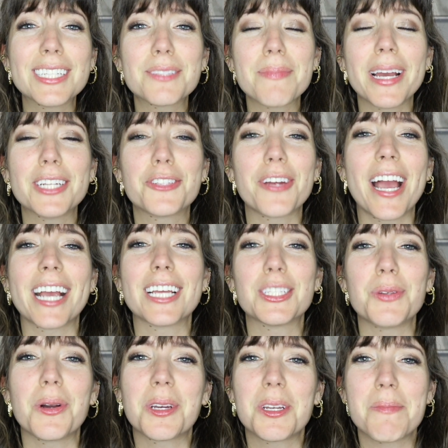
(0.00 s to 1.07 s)
my dragons,
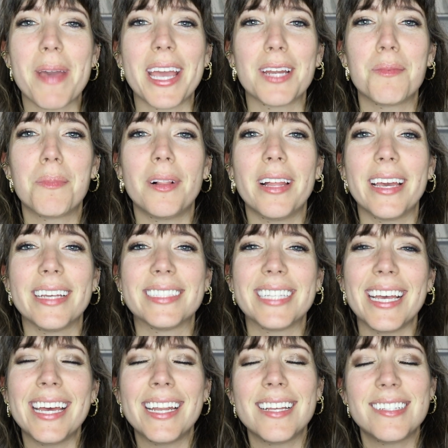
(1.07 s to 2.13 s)
welcome to Peyton Place.
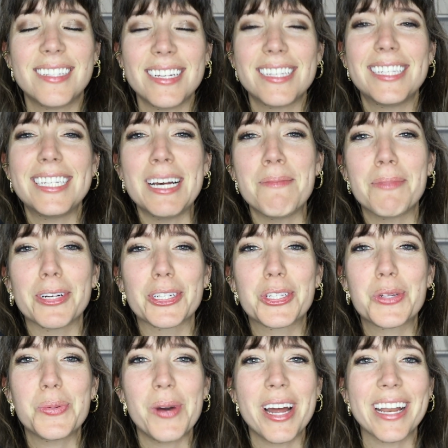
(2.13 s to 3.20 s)
It is December
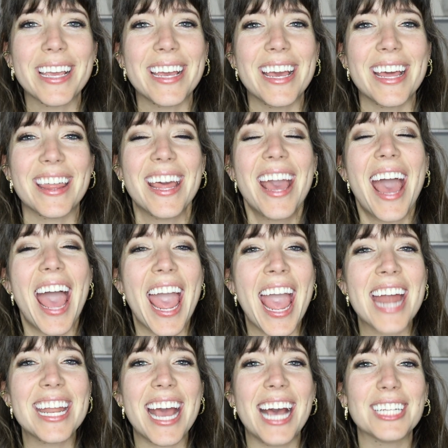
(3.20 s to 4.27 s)
20th,
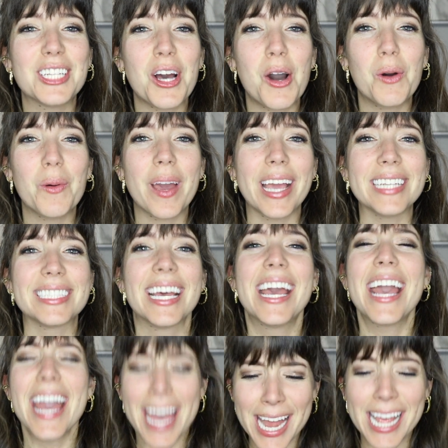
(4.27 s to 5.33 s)
and as always,
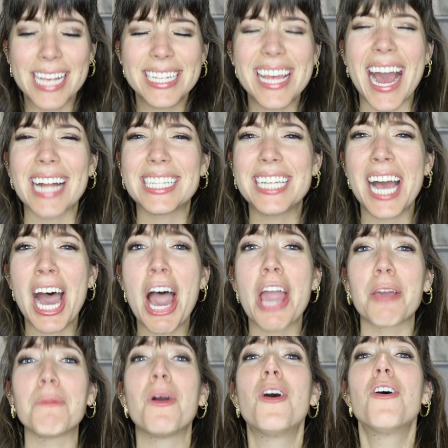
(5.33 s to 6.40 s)
it is that
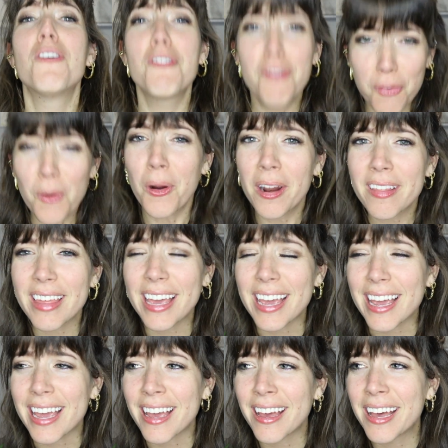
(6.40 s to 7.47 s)
time for
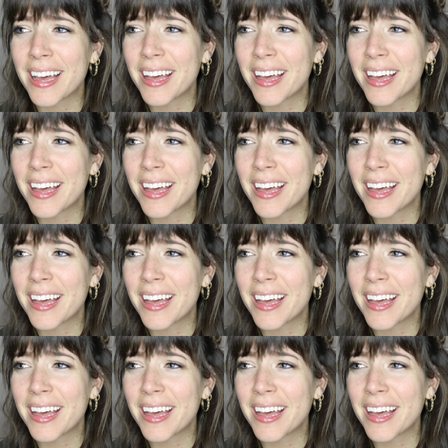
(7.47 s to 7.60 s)
the